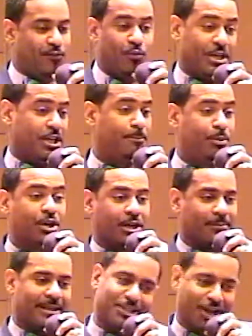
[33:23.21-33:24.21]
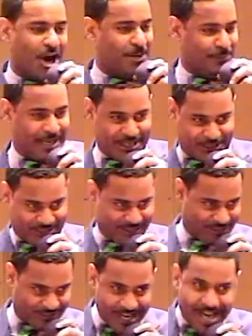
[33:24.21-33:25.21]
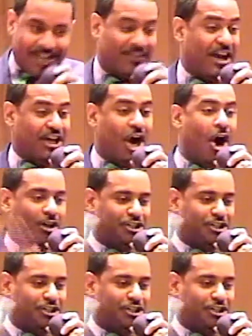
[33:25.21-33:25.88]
when you put them in dark places. They're called